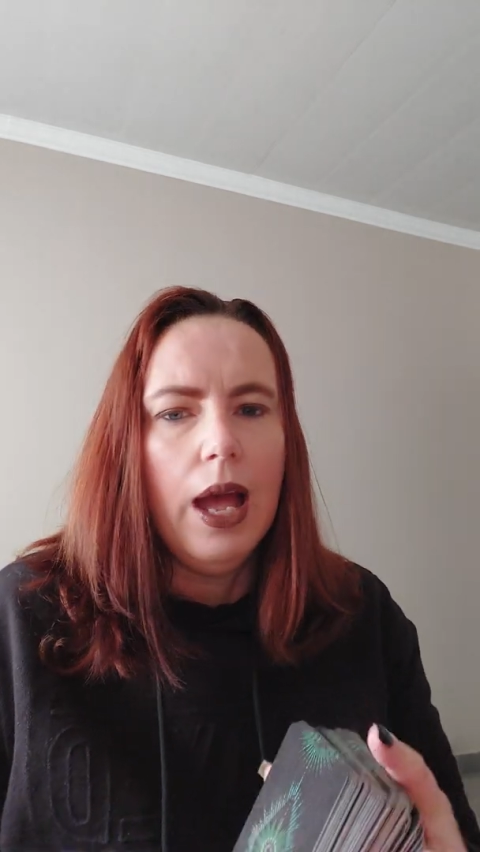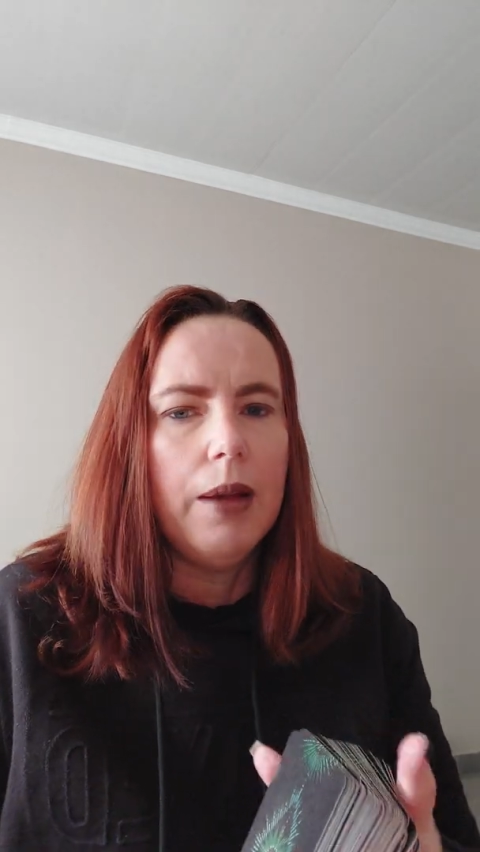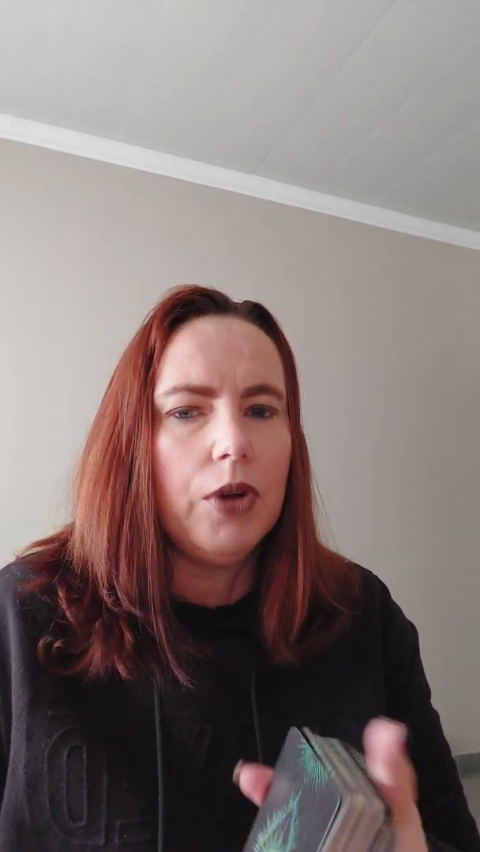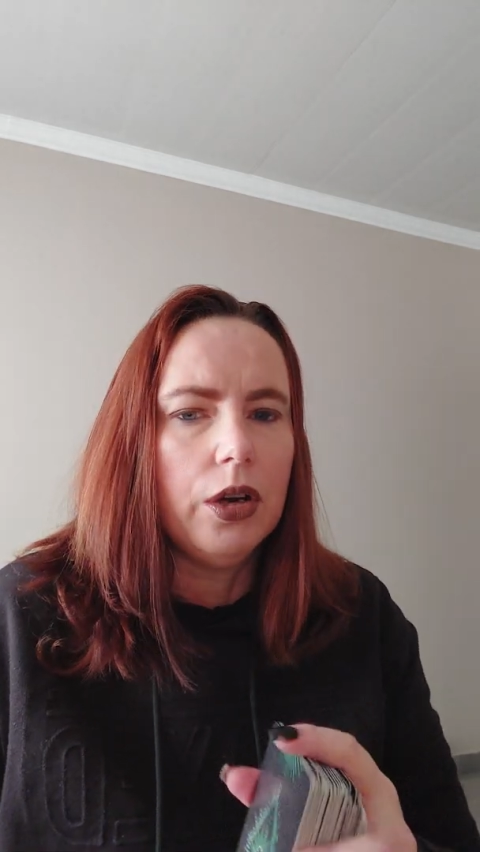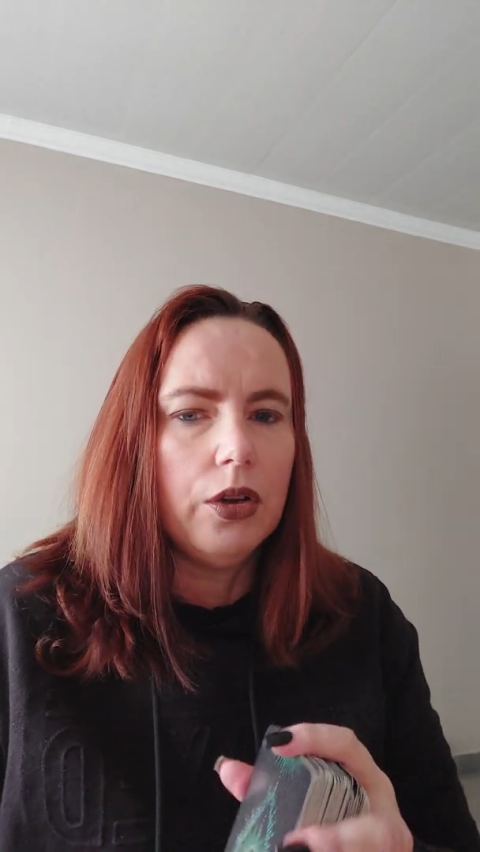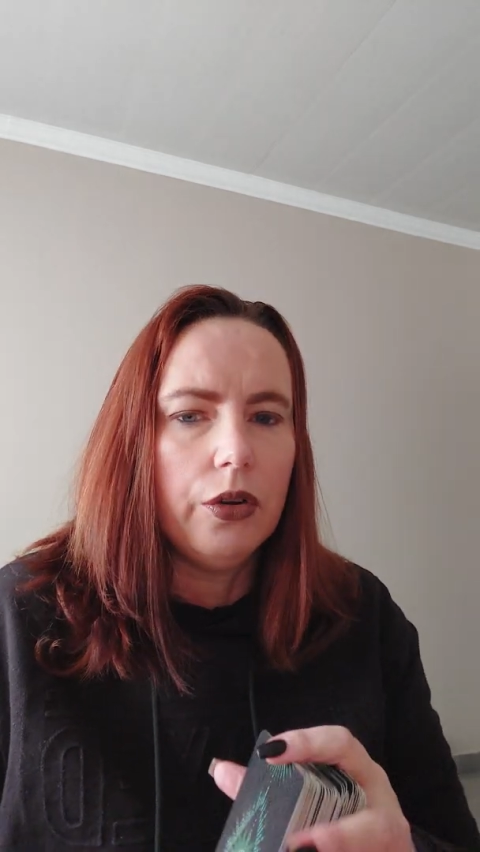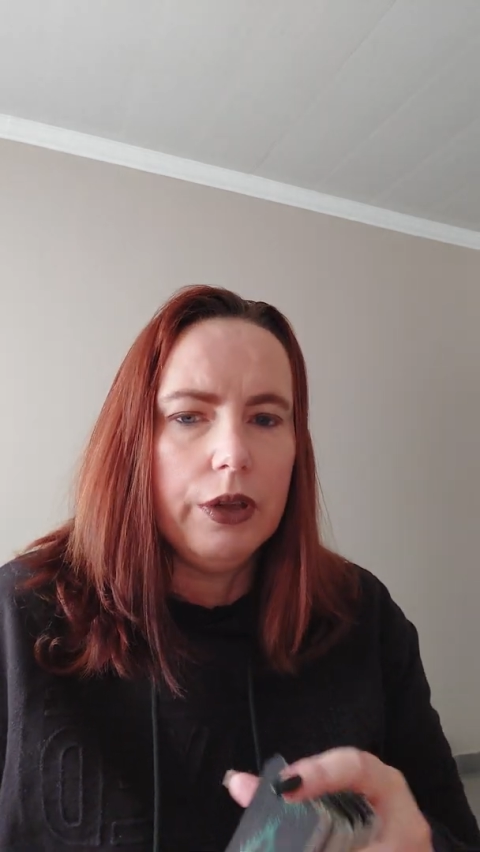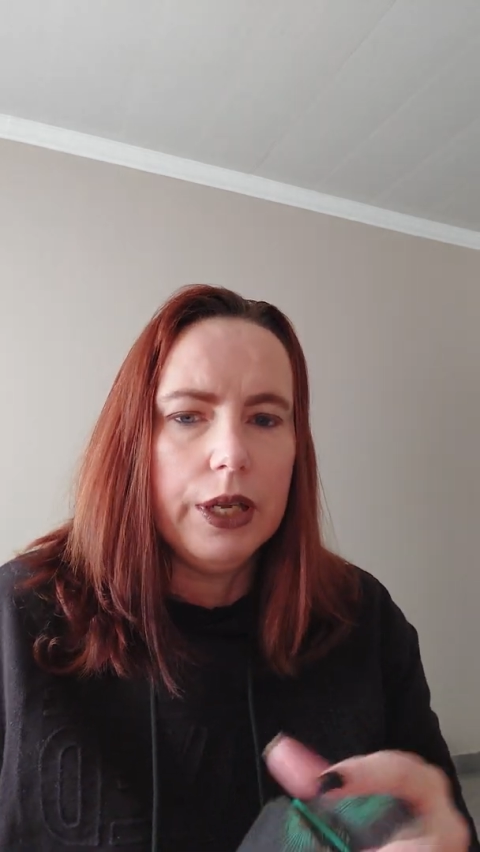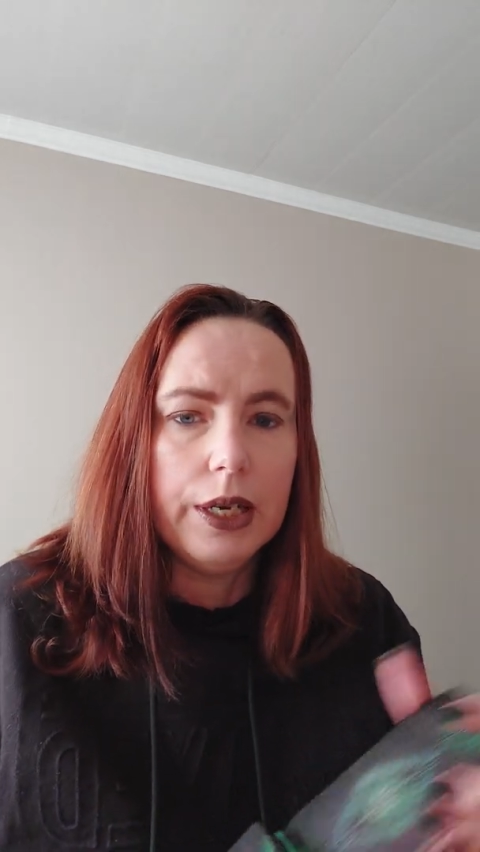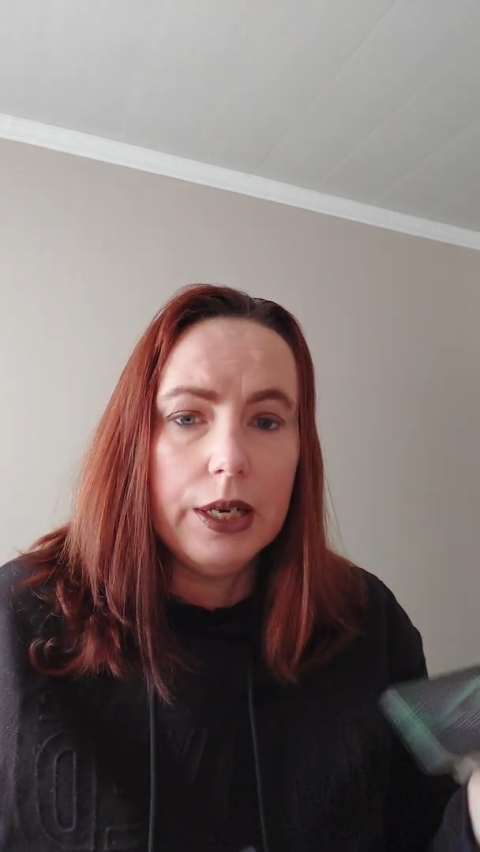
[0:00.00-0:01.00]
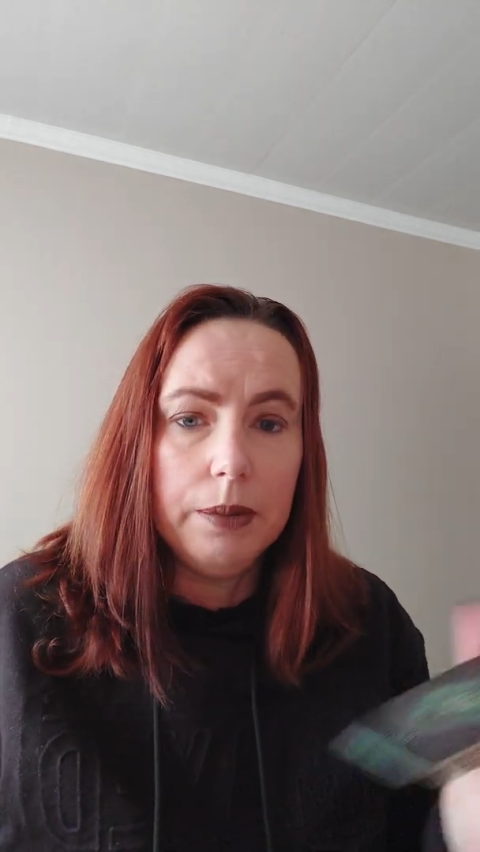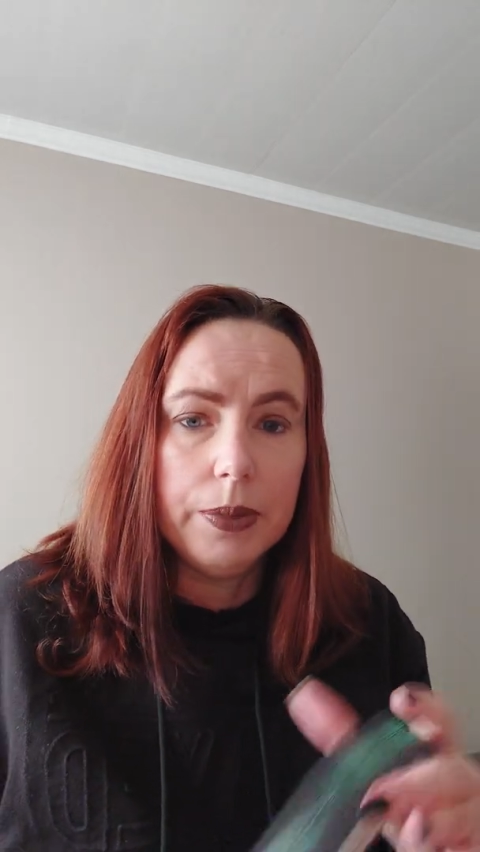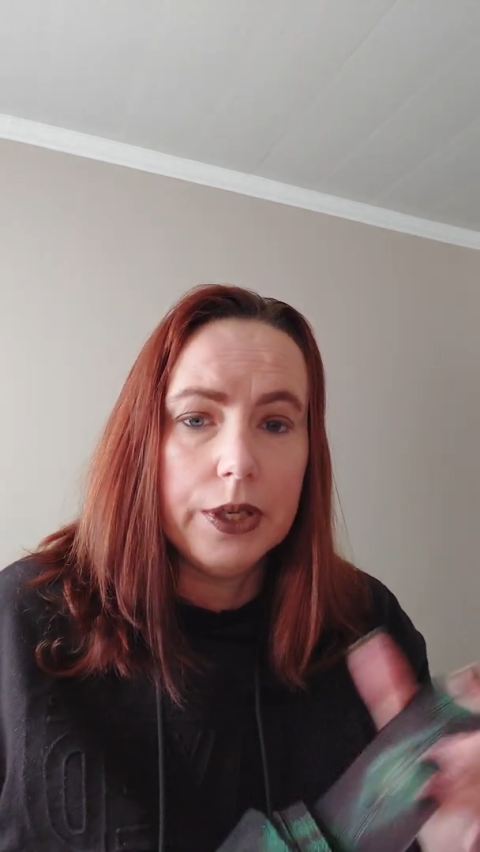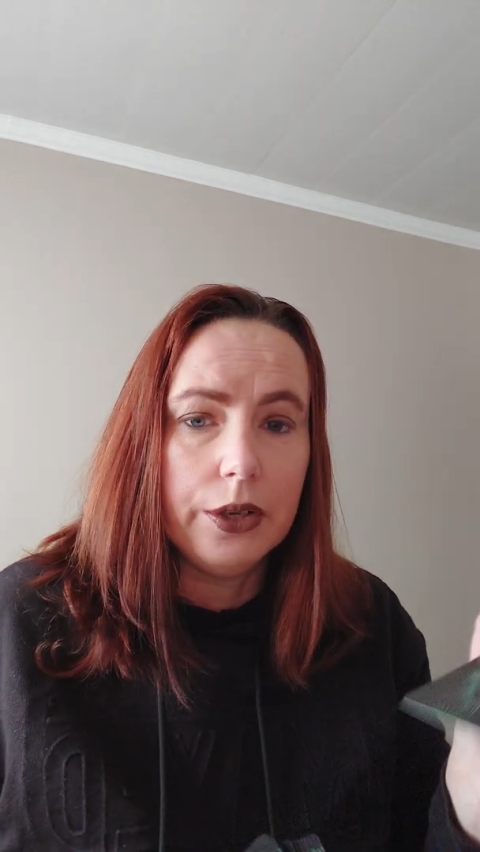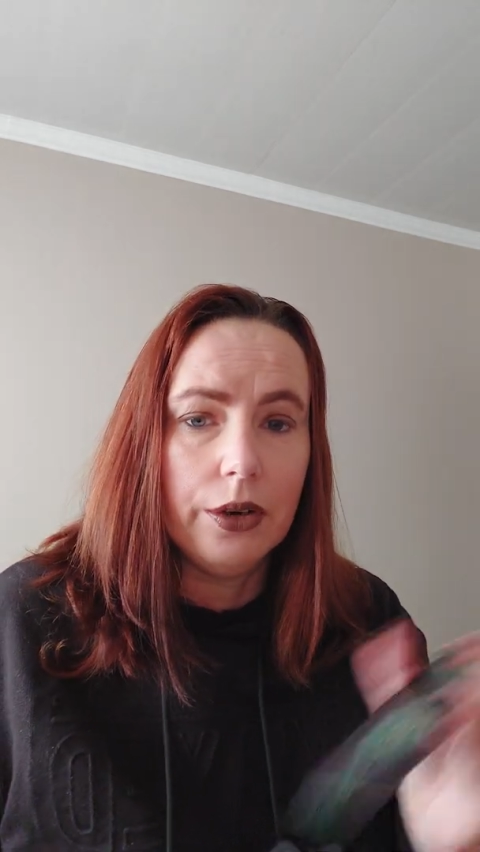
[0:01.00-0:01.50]
I'm not going in any
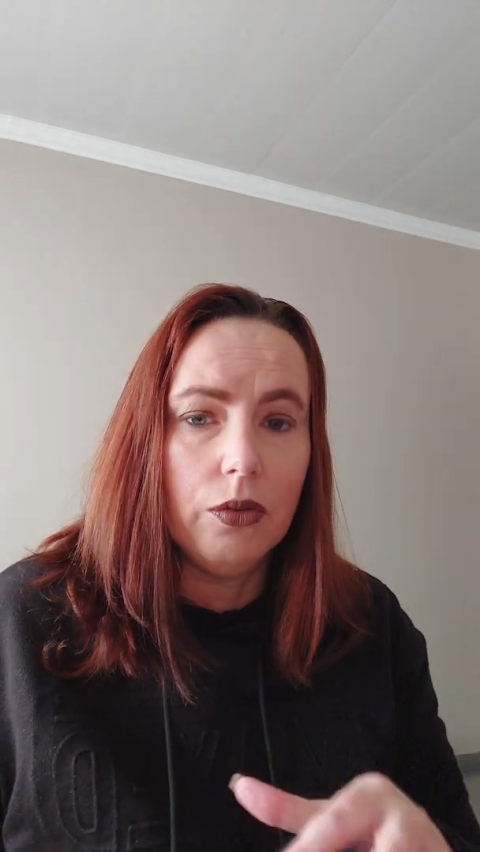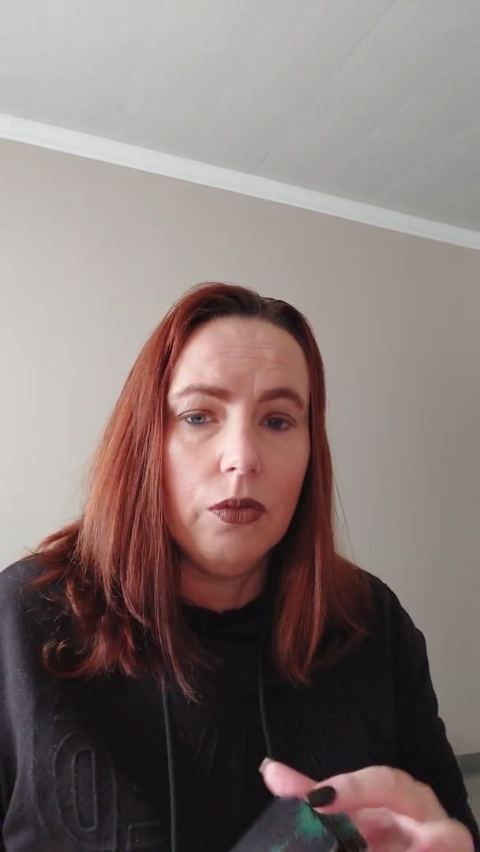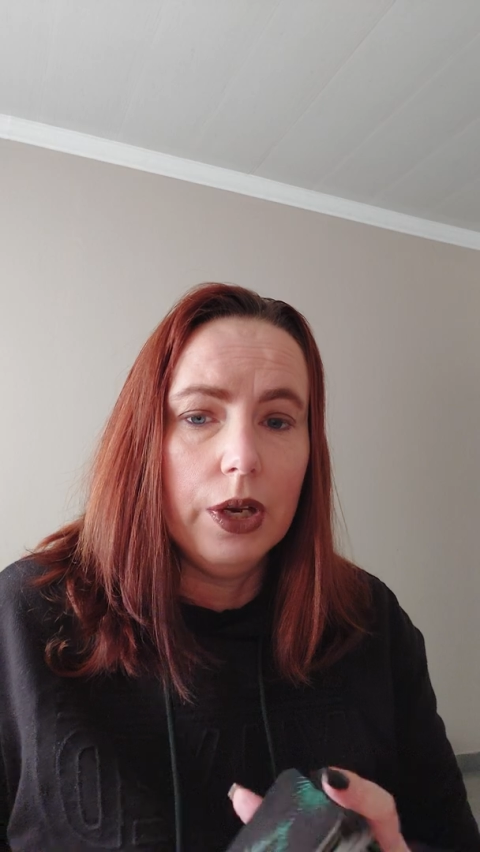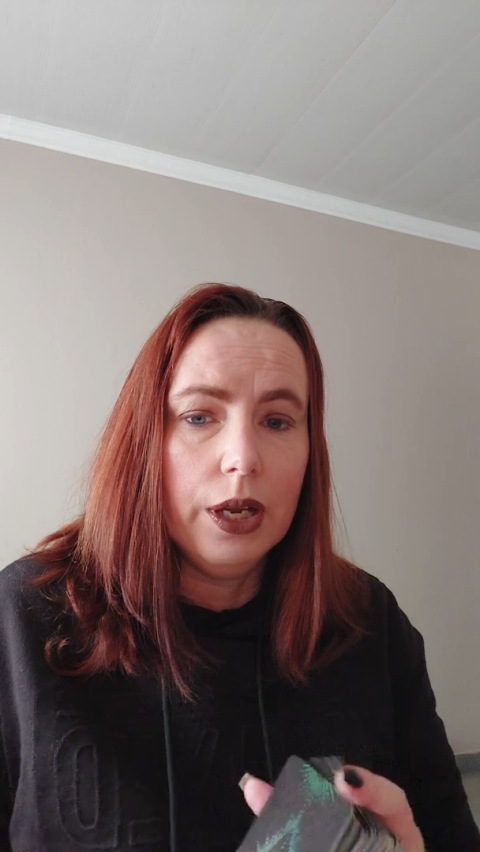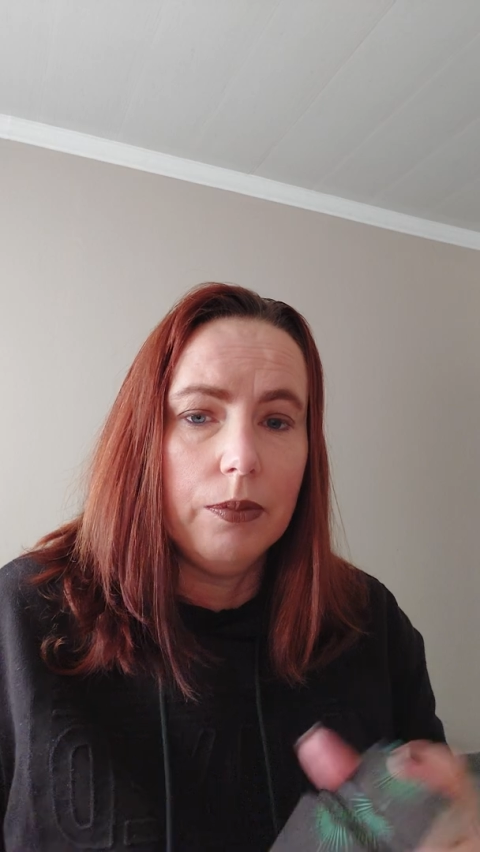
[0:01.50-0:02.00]
particular order.